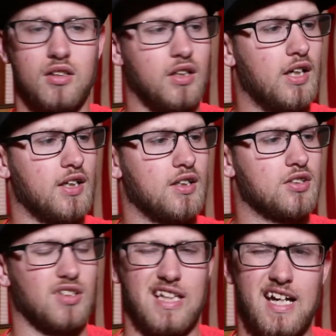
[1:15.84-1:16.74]
I
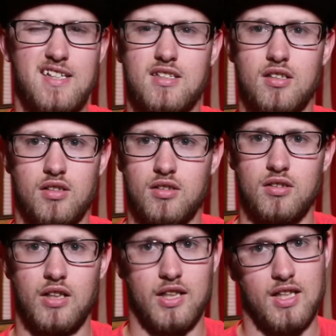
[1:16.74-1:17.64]
guess, case
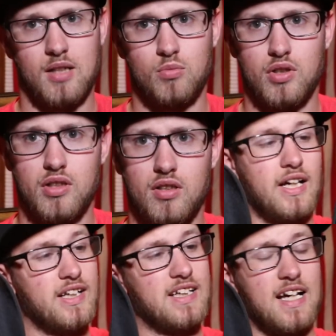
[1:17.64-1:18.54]
that it came with.
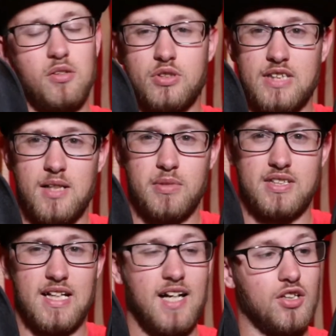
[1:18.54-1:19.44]
And now side by
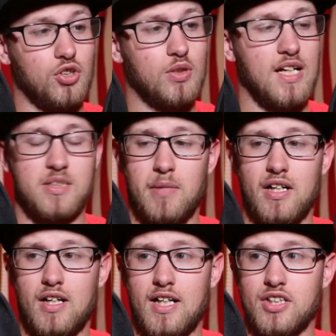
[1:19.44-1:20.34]
side, you guys might
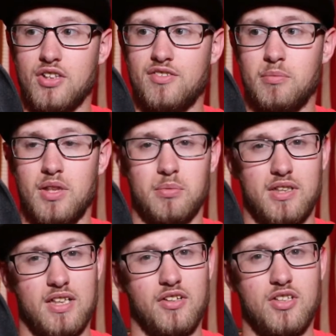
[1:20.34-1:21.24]
not actually even be able to
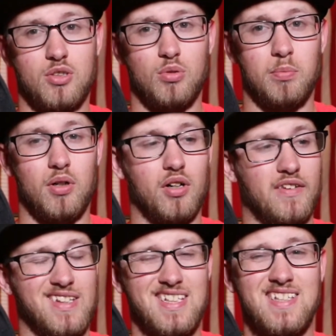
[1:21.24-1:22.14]
tell these two apart.
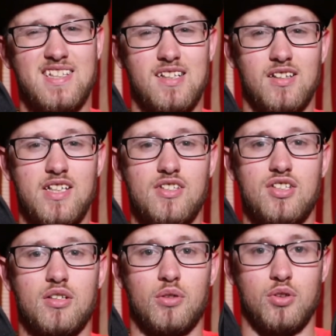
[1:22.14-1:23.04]
This is the Elite
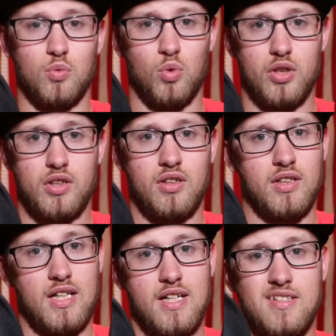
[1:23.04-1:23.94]
Series 1
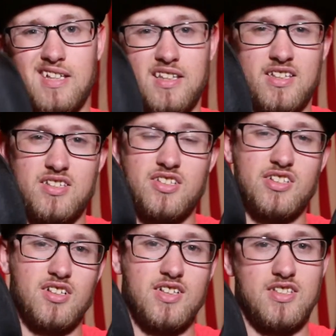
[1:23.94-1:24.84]
case and this is the
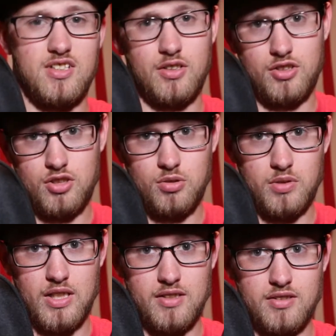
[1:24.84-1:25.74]
Elite Series 2
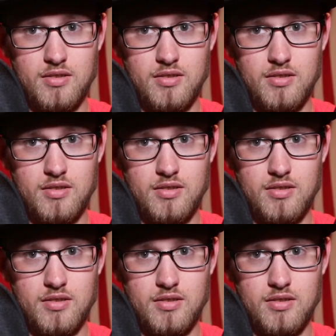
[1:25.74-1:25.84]
case.